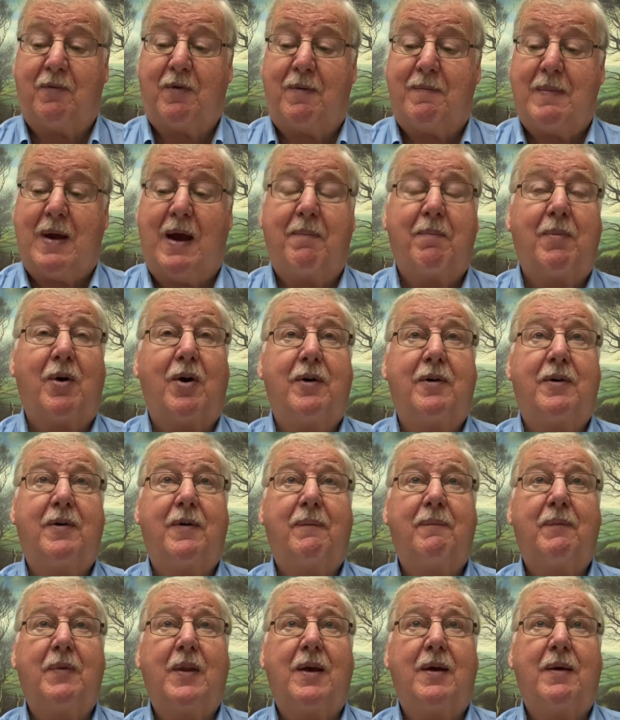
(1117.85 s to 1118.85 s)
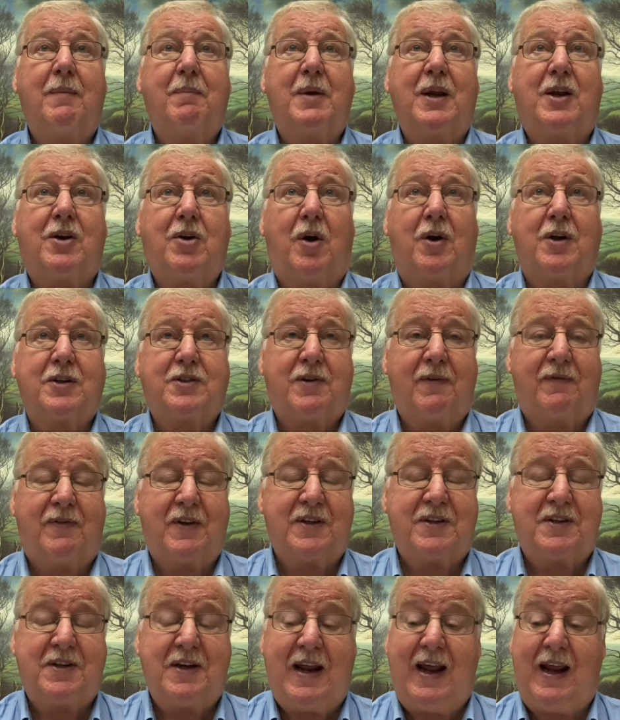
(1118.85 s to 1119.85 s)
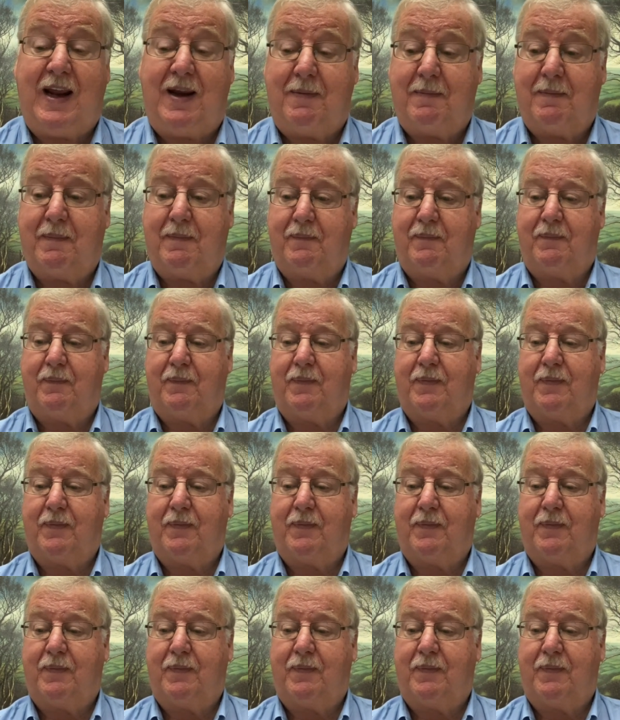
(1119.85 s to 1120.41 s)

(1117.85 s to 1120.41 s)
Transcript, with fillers: remembered because of his name